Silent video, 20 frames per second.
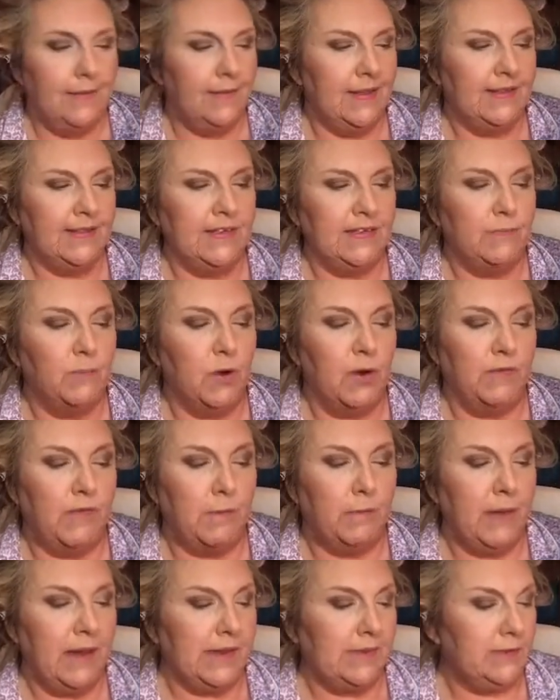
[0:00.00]
This is more of a
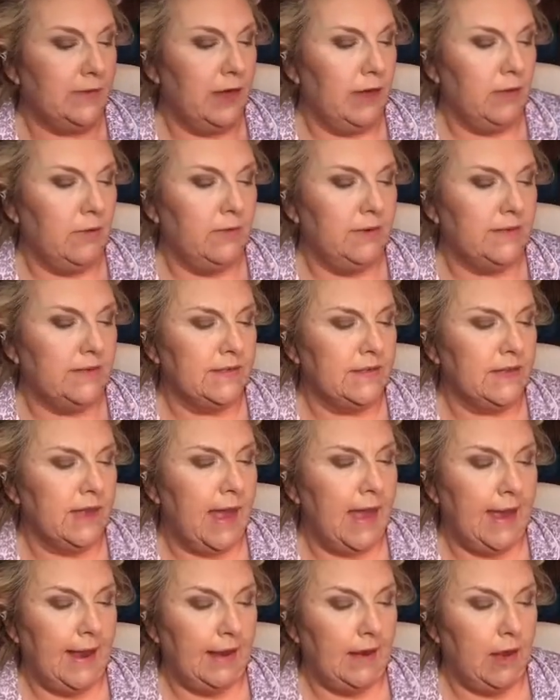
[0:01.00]
pink tone. This is
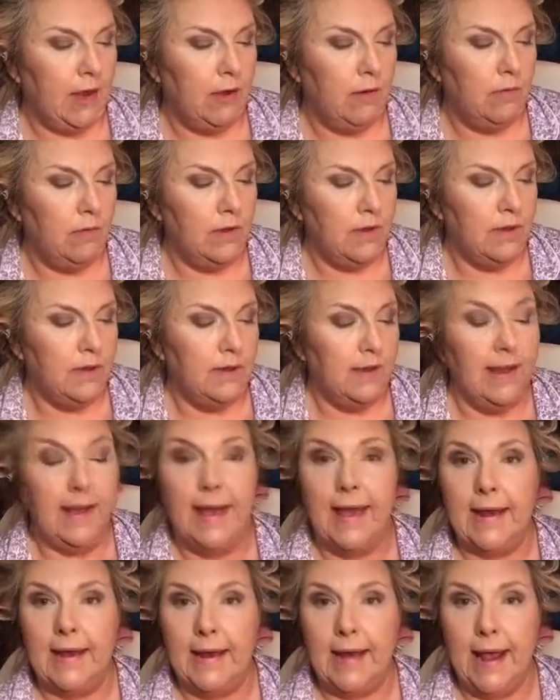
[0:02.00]
Halo
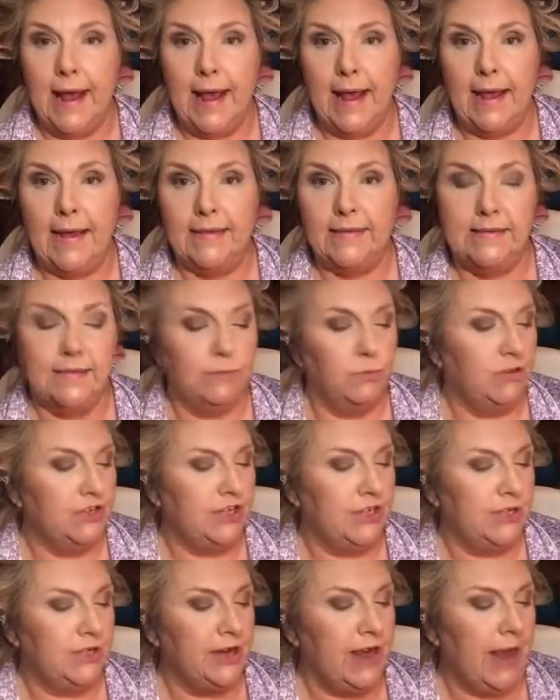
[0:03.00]
and Enhance,
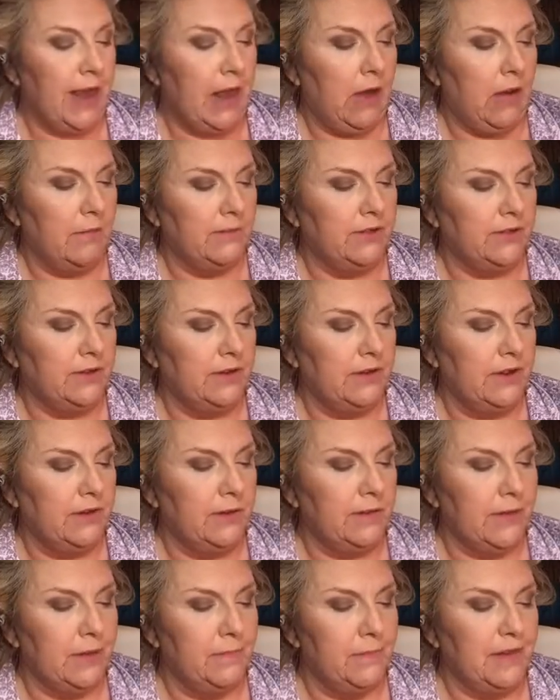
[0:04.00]
which is yellow. I'm just going to
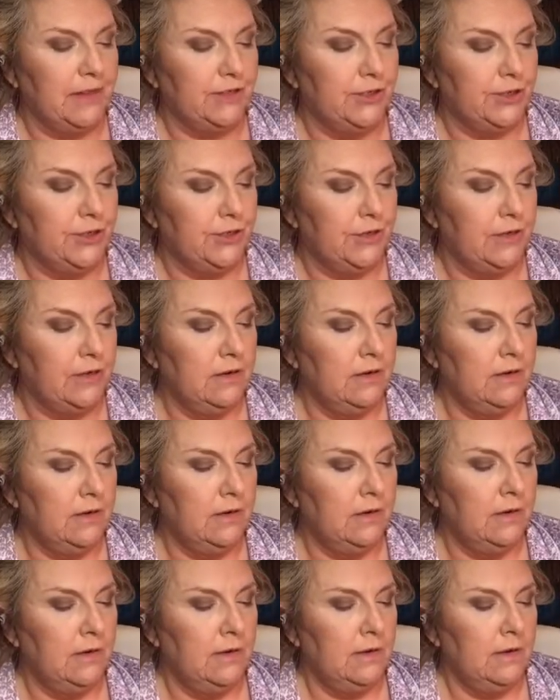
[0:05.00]
use a mixture.
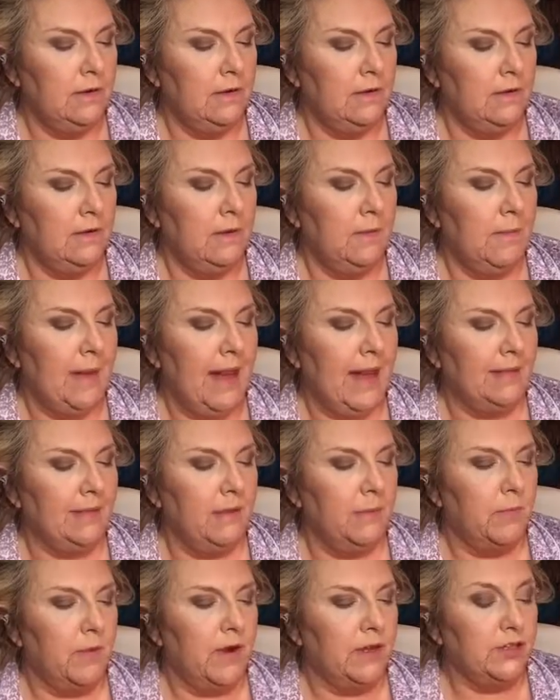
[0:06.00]
Pat
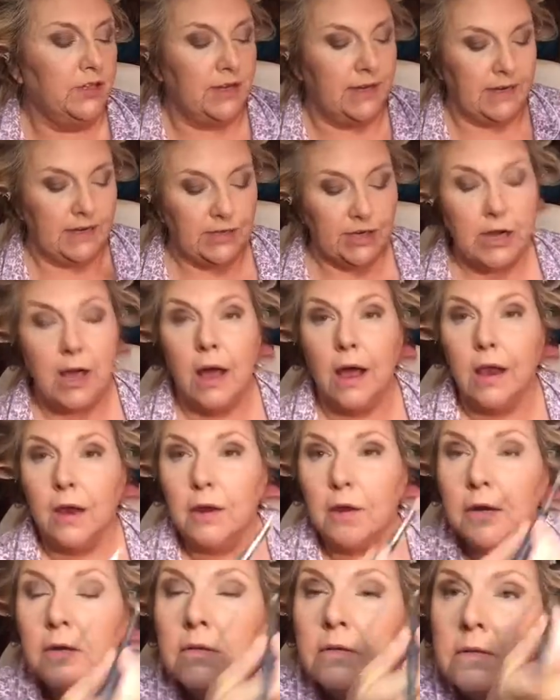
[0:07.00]
the brush in each
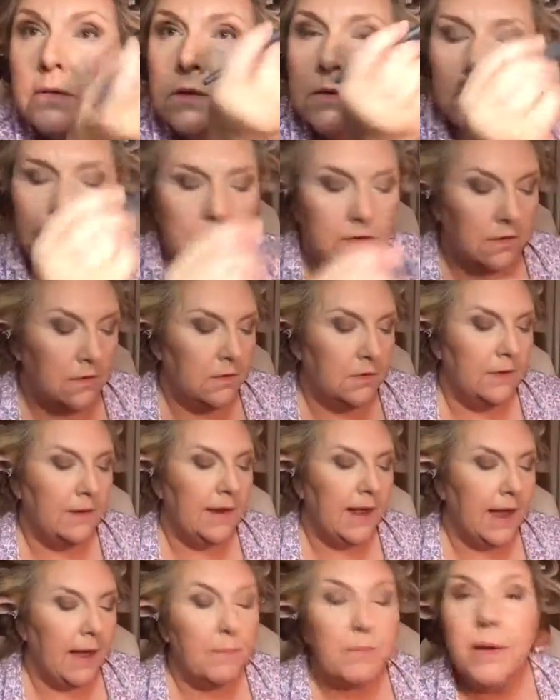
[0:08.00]
color.
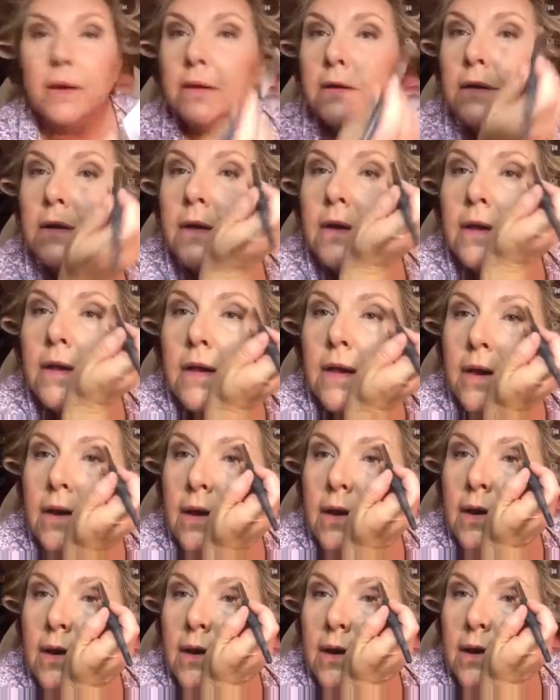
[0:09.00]
Tap.
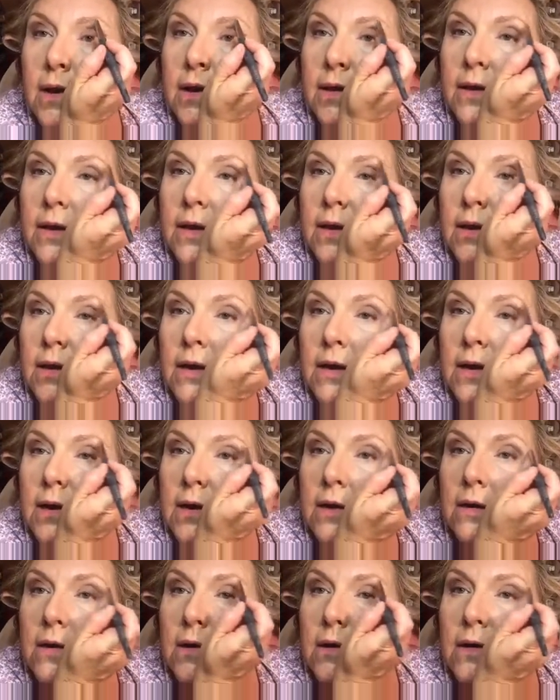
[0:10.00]
And then
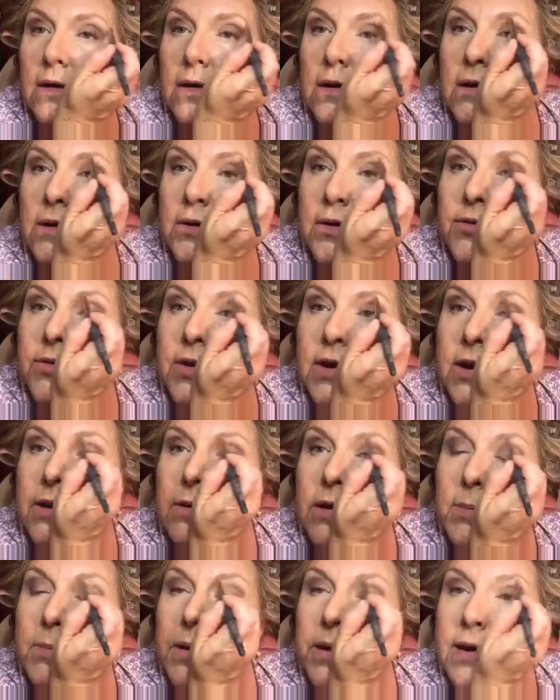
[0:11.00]
just
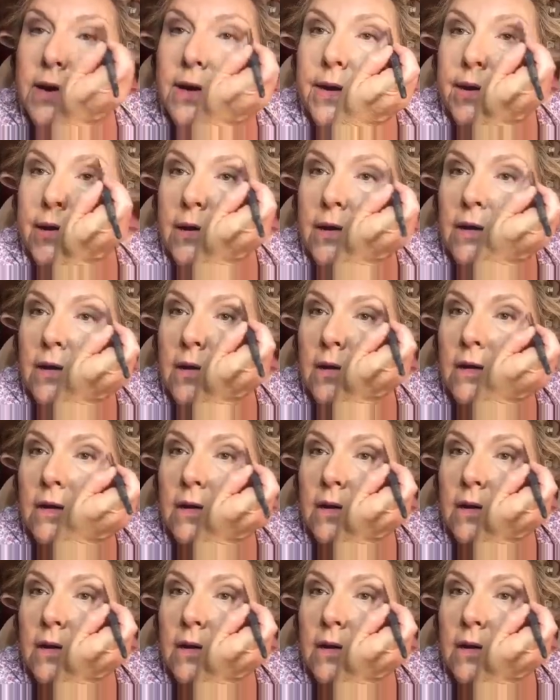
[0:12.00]
go up here.